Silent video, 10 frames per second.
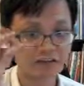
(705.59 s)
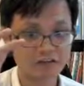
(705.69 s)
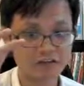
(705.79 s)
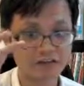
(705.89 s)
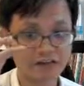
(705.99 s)

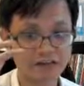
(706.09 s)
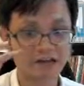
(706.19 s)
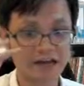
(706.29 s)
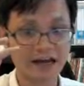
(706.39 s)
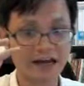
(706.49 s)
when your
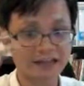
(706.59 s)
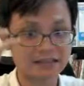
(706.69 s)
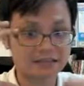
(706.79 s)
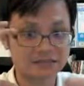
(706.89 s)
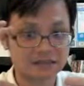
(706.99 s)
heart
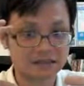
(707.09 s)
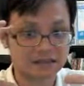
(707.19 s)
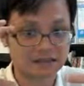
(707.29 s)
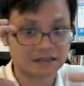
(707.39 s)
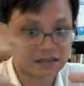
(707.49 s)

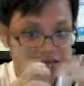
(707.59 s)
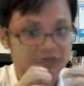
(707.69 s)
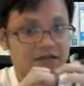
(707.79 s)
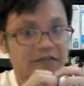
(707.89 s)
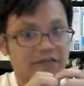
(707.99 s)

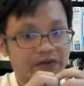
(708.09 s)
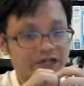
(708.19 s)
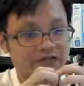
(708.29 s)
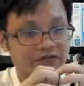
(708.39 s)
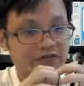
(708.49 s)

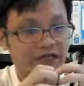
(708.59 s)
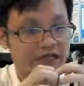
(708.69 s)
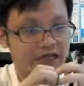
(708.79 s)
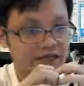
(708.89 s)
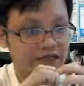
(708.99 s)
press together.